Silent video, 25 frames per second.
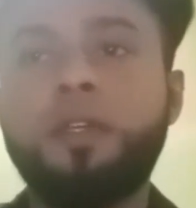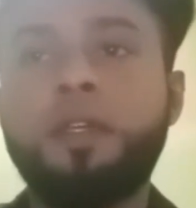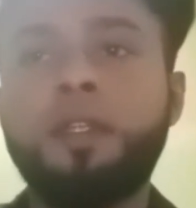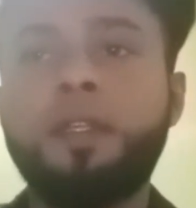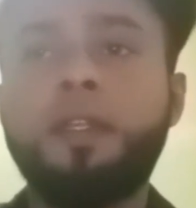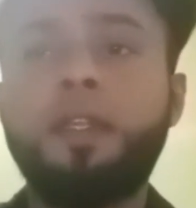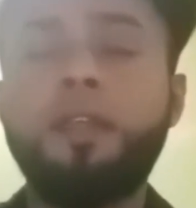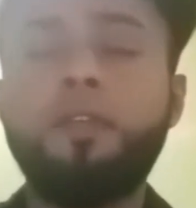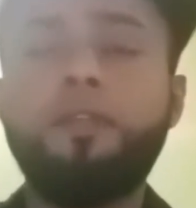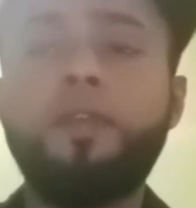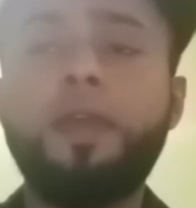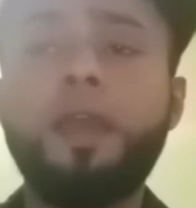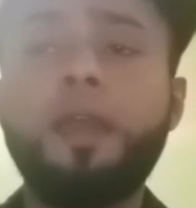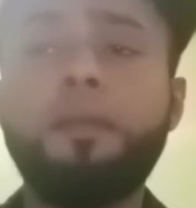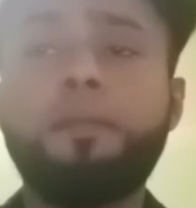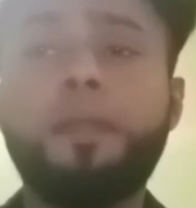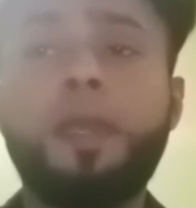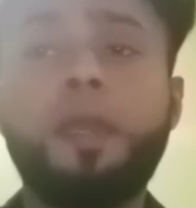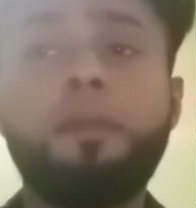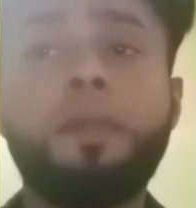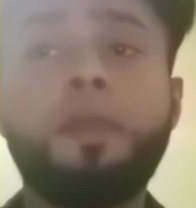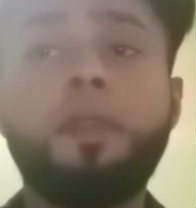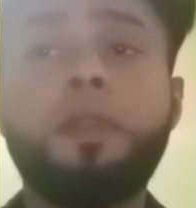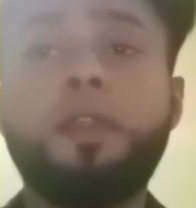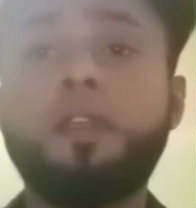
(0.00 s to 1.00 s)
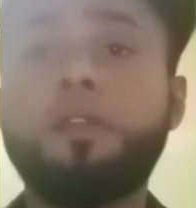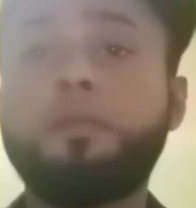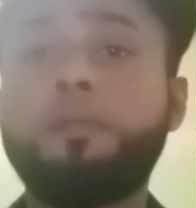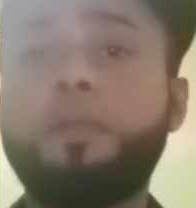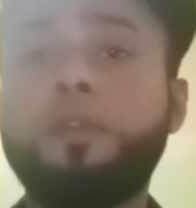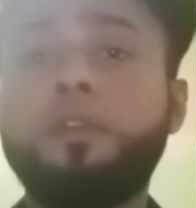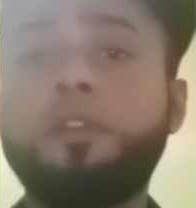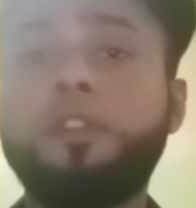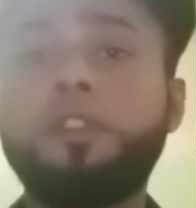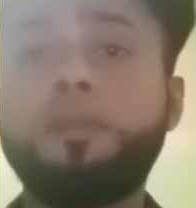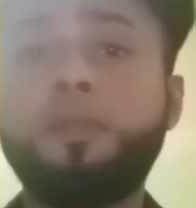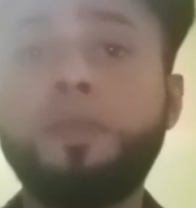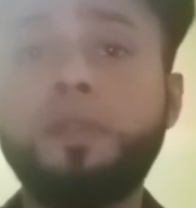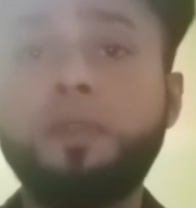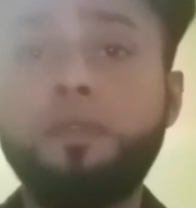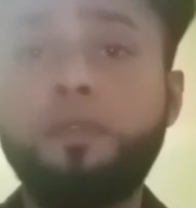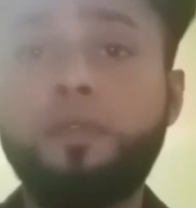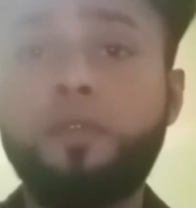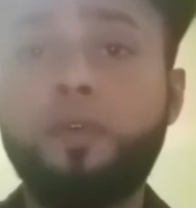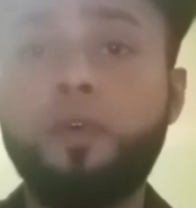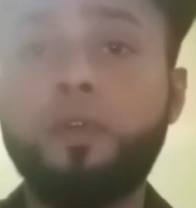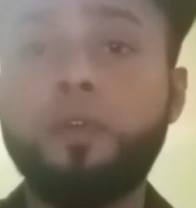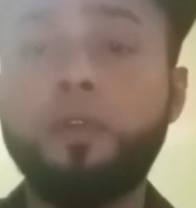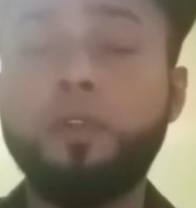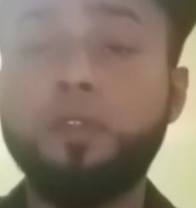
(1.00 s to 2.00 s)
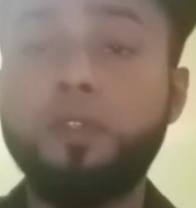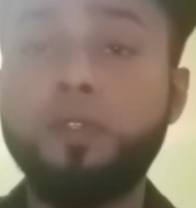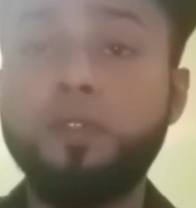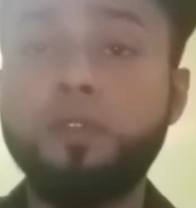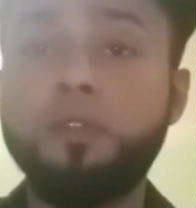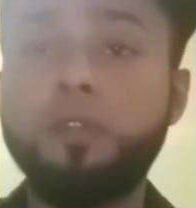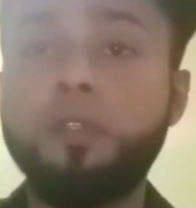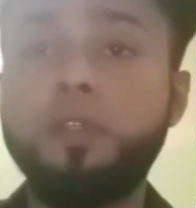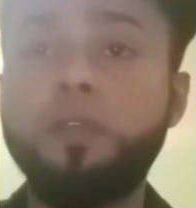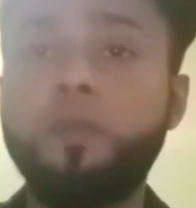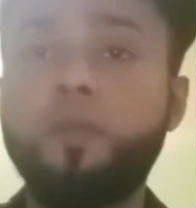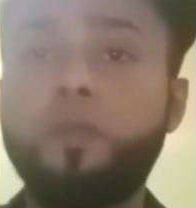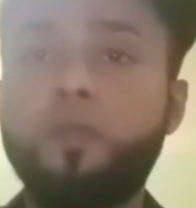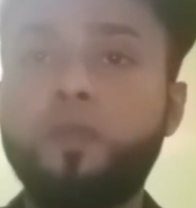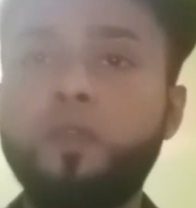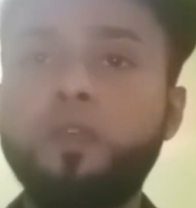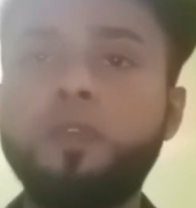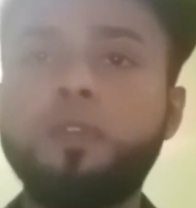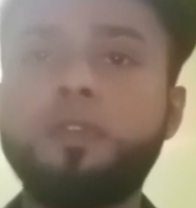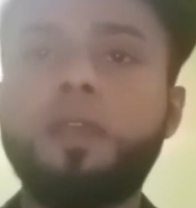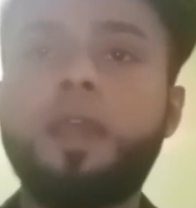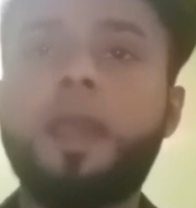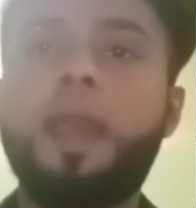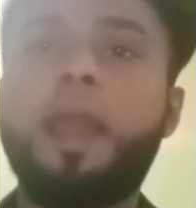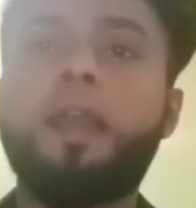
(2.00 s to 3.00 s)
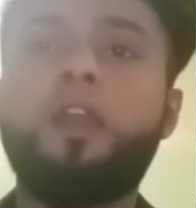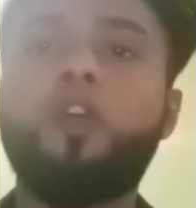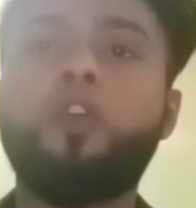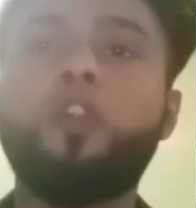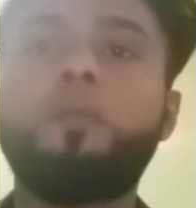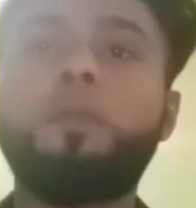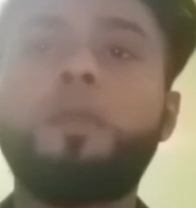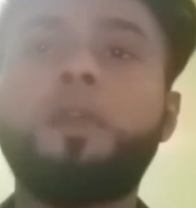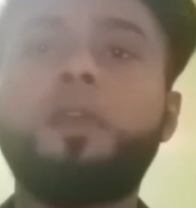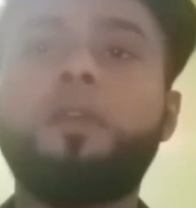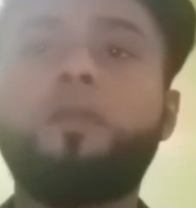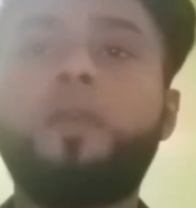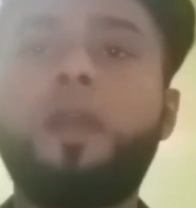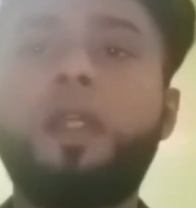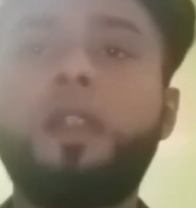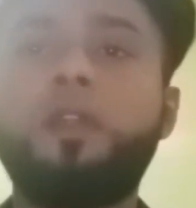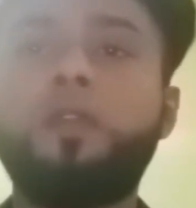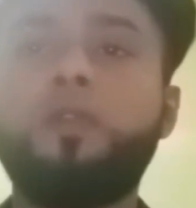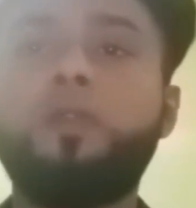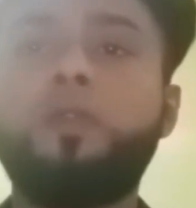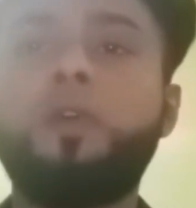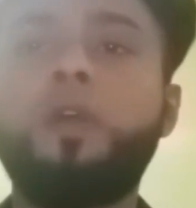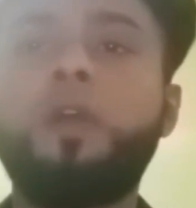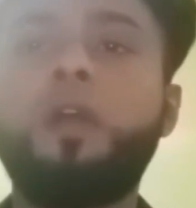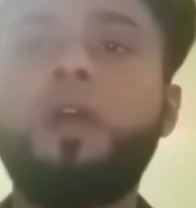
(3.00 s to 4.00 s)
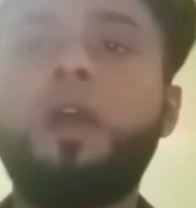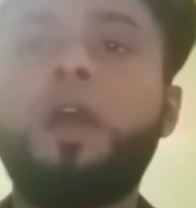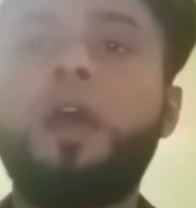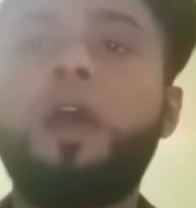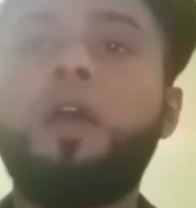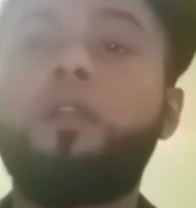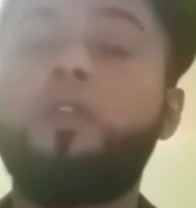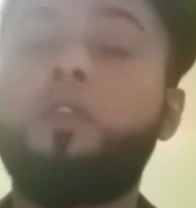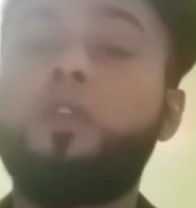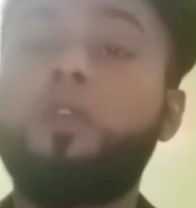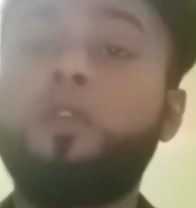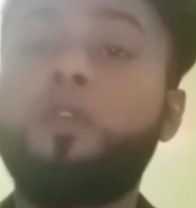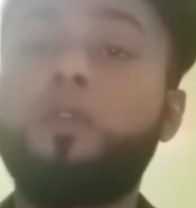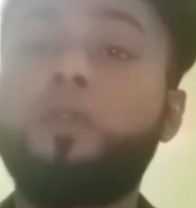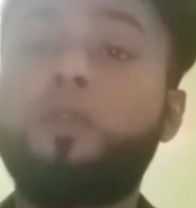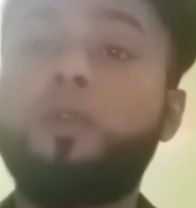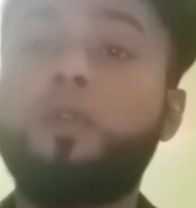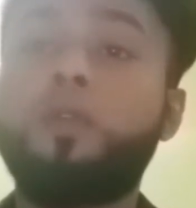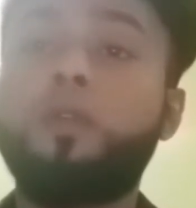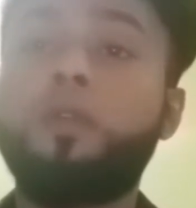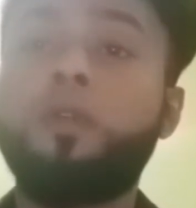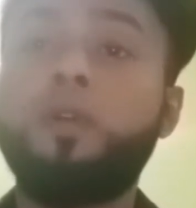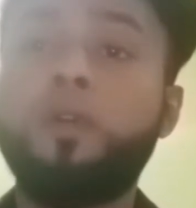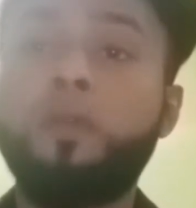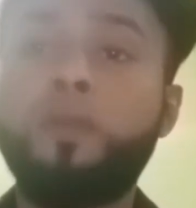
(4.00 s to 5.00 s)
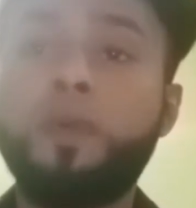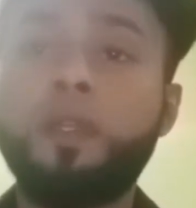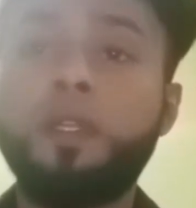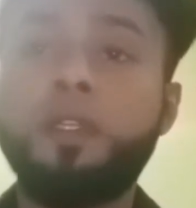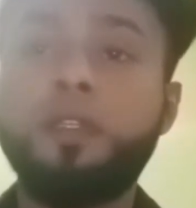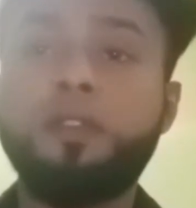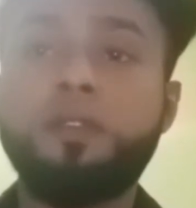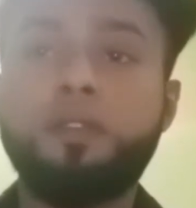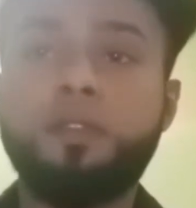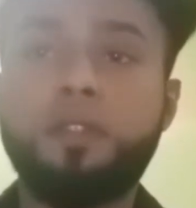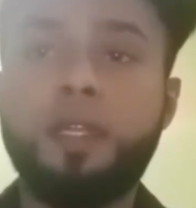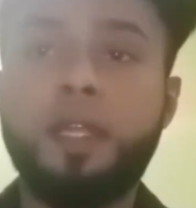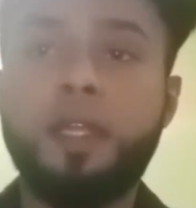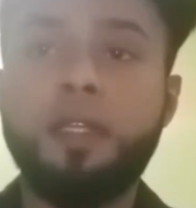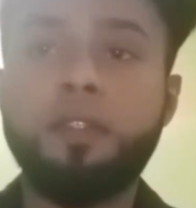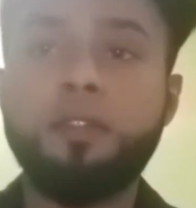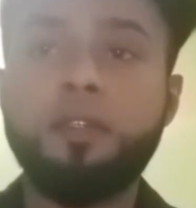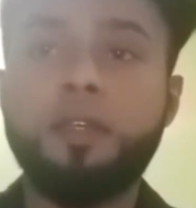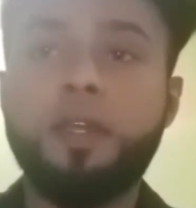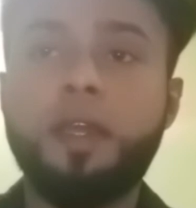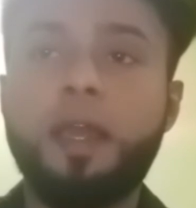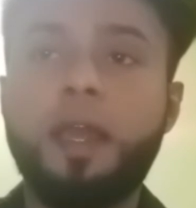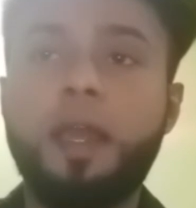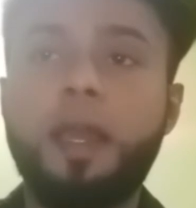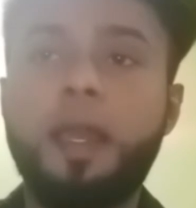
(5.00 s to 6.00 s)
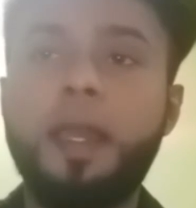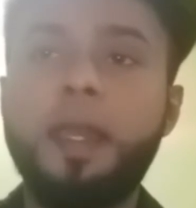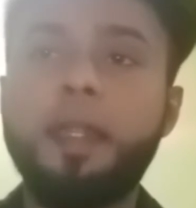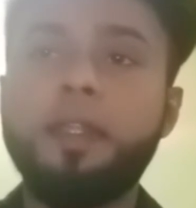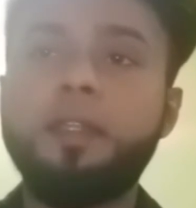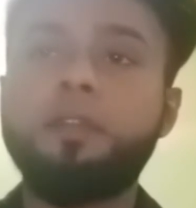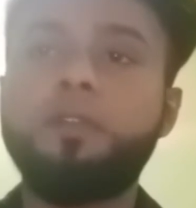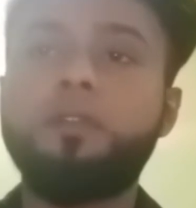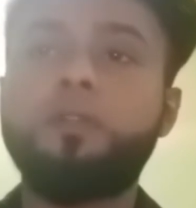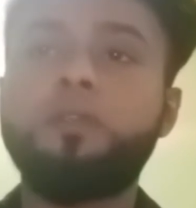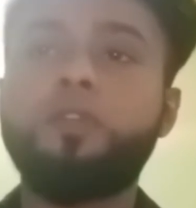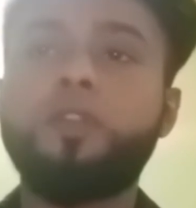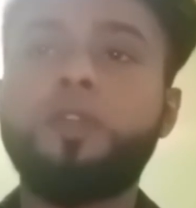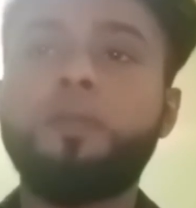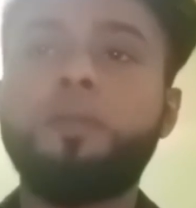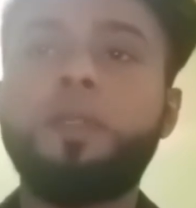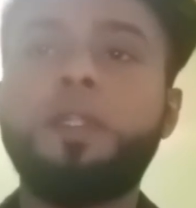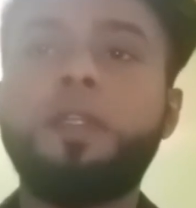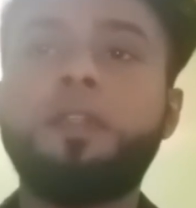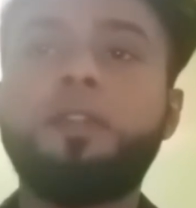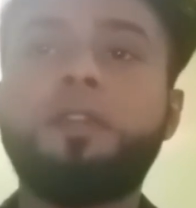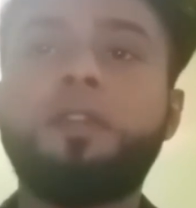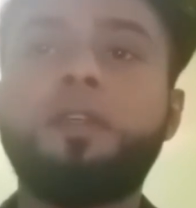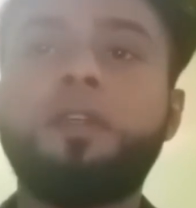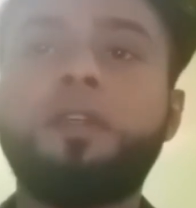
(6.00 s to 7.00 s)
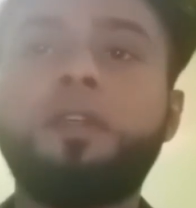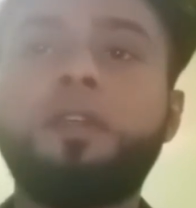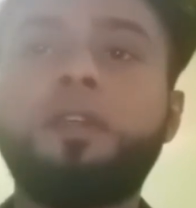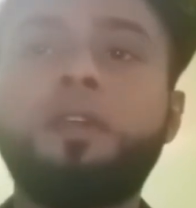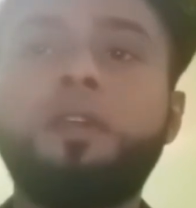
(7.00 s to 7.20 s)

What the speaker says: Defect may be responsible for reducing wood's economic value, lowering strength and durability,